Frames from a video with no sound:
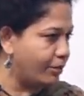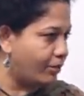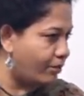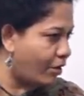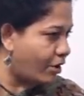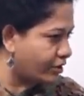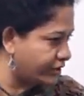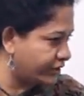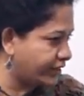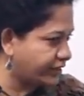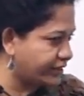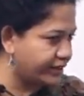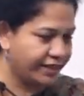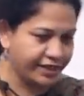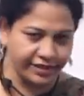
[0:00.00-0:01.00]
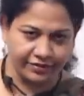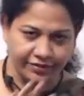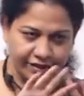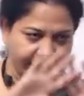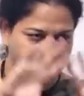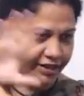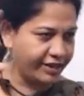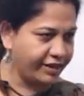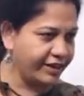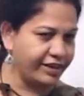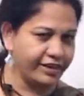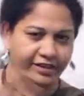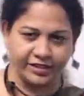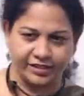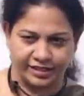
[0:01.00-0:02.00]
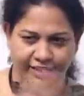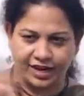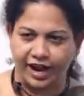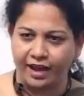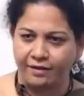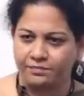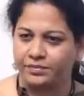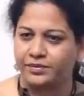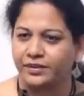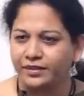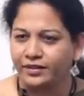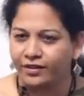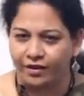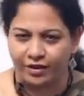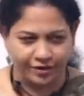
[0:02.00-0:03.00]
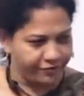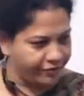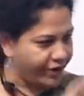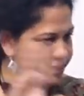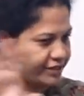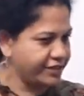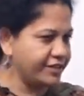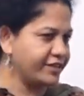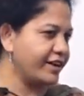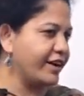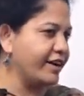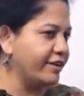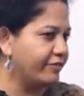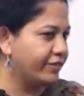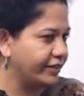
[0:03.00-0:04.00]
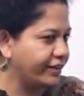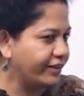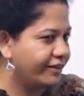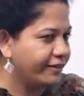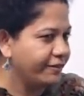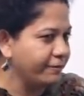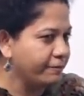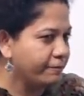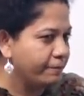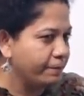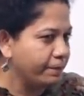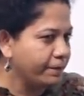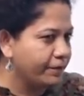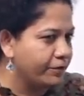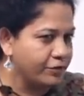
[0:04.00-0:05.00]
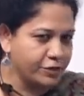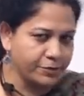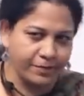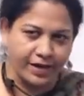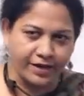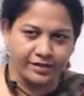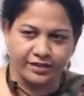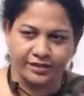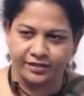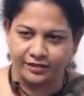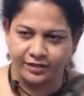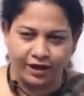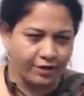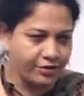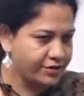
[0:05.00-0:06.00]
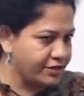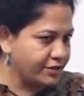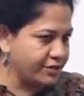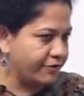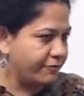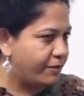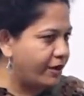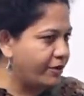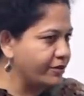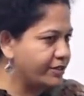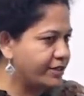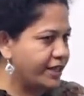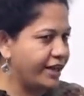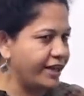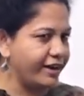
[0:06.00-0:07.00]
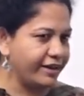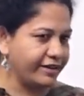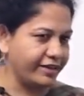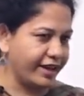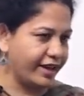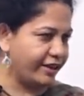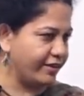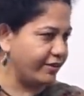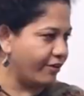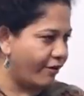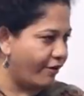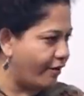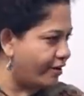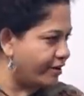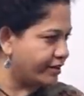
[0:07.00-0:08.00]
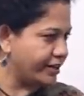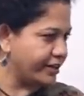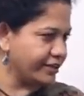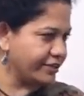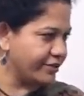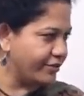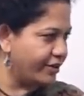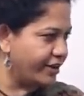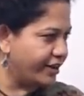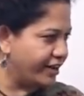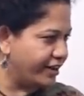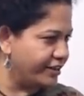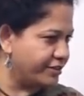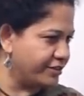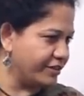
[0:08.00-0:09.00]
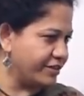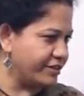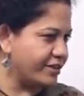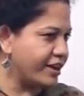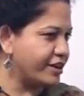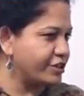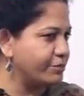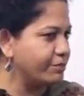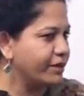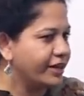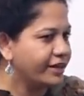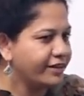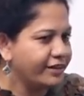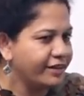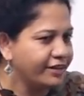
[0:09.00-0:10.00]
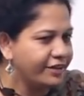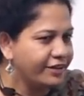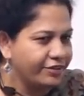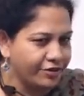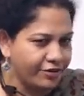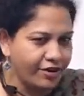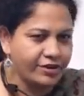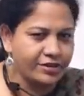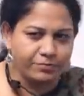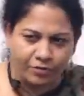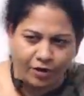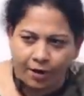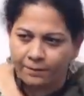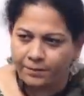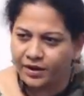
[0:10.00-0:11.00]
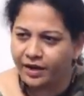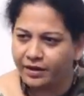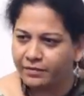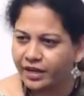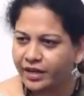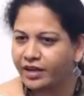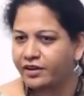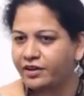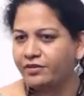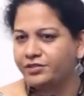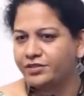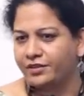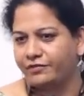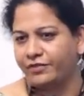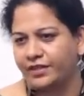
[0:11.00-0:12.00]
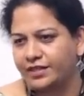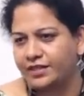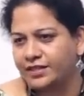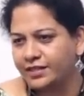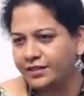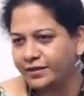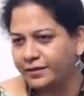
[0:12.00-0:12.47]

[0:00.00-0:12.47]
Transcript: boxes, and they were clearly written scrap or waste kind of a thing. You spent thousands of pounds there and then all that is going into the trash bin, you're not properly making use of it.